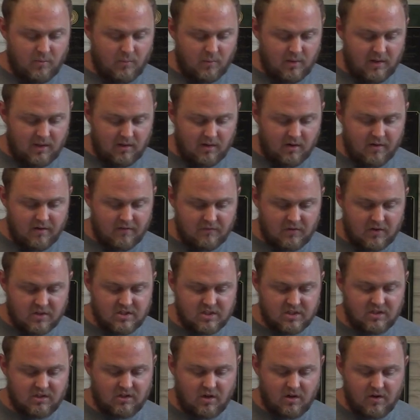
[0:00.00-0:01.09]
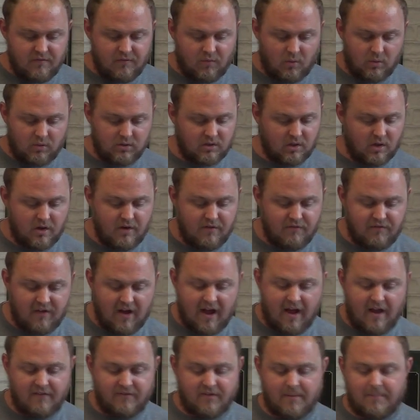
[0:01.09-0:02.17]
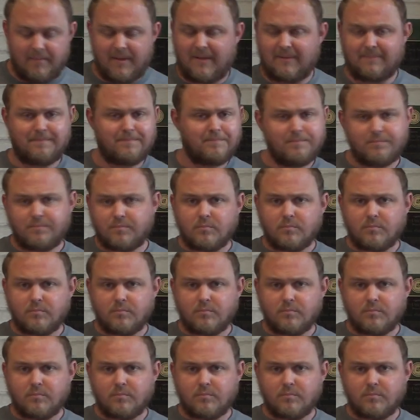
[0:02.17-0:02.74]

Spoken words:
we learn in verses 34 and 35,